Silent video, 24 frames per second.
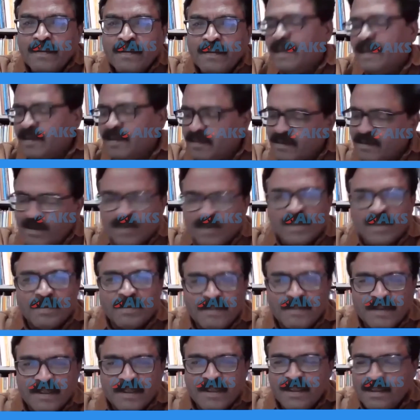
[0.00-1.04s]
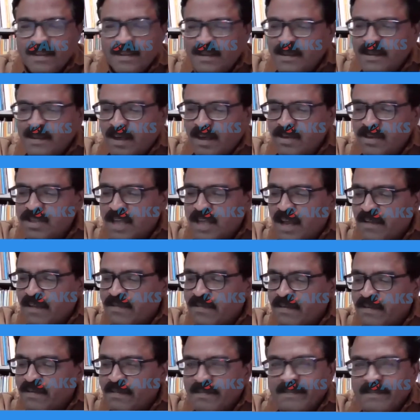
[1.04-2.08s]
Delhi. Okay. House
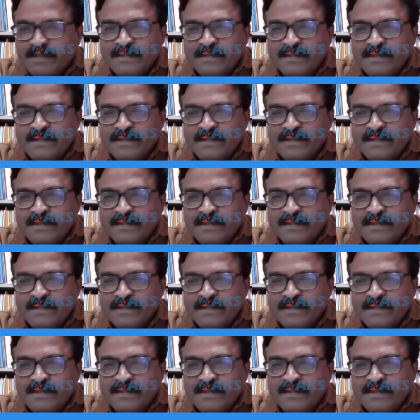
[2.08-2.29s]
caste.